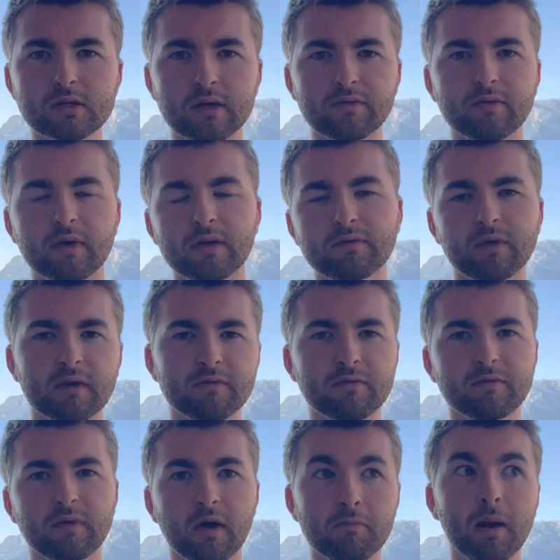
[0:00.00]
if
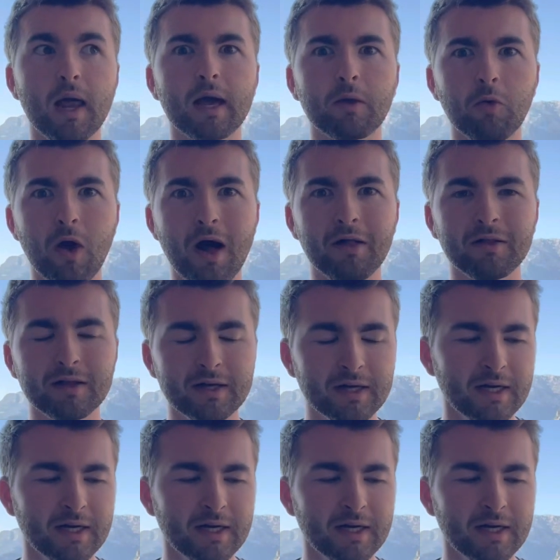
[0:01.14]
I'm playing well.